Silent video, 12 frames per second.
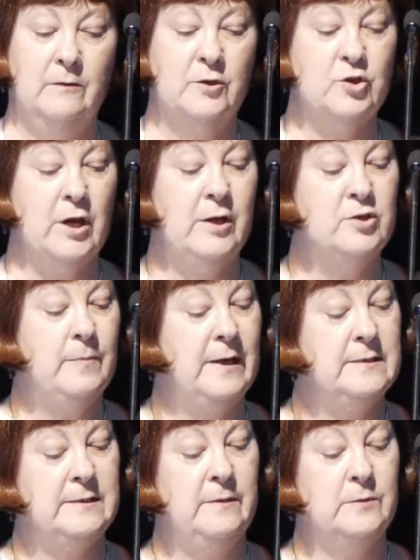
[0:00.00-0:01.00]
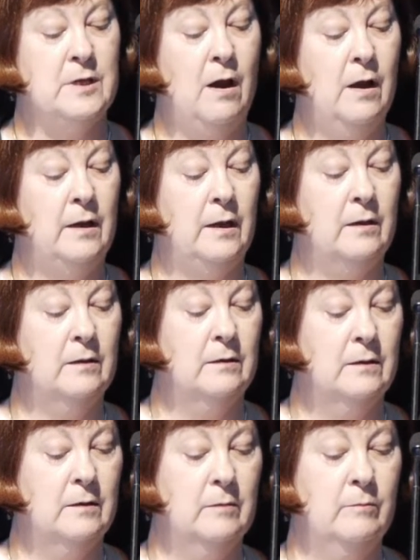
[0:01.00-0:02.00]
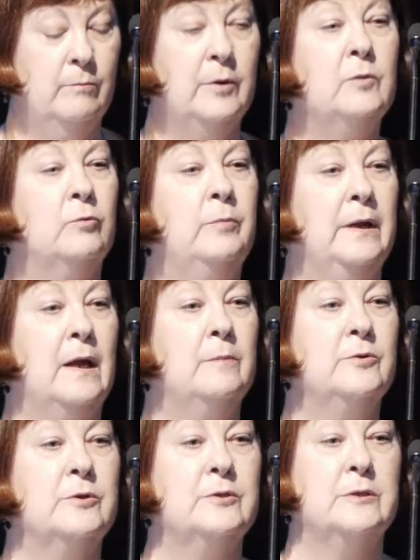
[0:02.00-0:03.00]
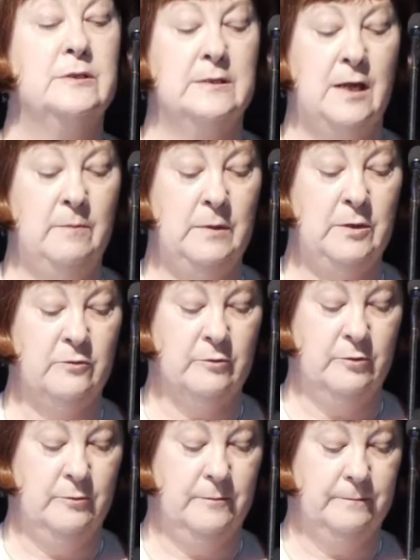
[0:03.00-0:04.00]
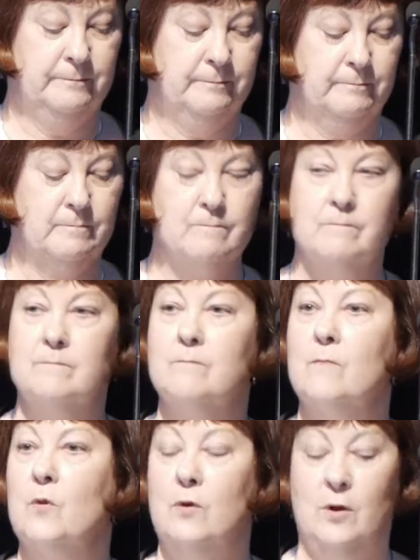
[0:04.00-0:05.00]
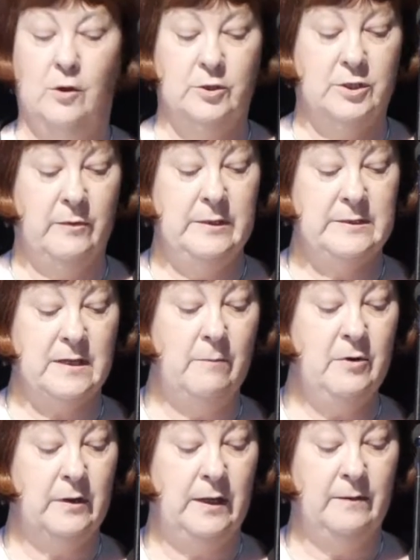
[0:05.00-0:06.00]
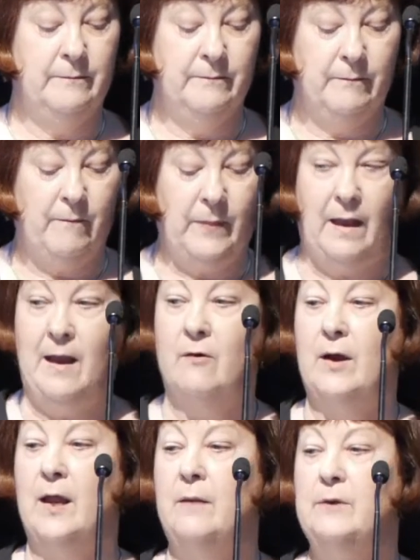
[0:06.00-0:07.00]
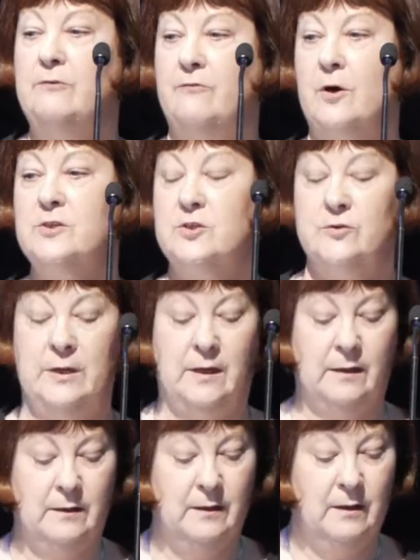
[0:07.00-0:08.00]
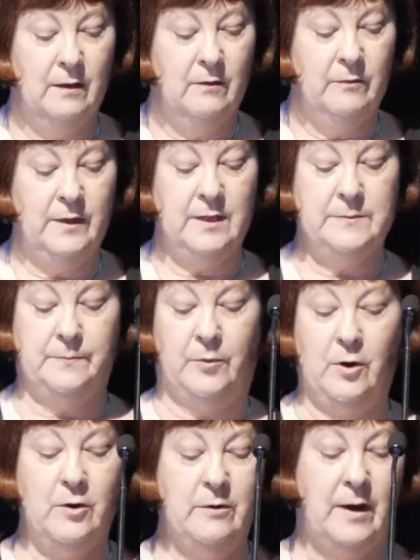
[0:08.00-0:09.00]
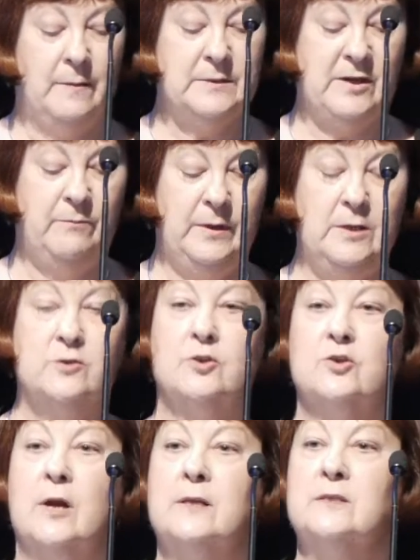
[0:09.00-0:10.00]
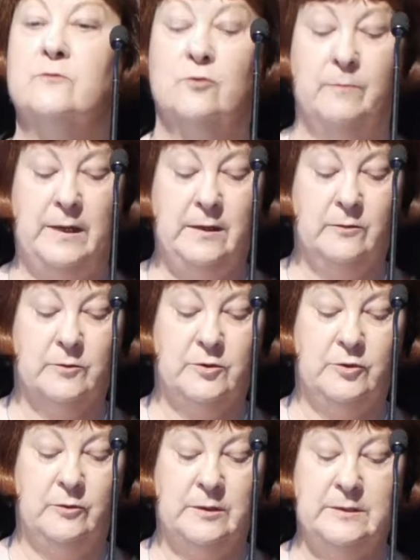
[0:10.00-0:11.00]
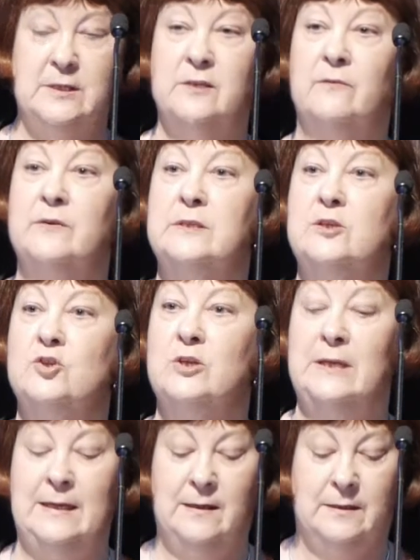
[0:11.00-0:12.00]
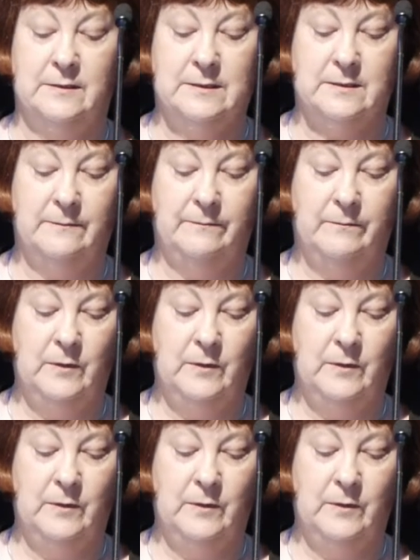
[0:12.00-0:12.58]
The change may seem tiny, but it will be able to sustain me through." So in summary, our aim in fostering these programs have been to transform medical students into physician healers,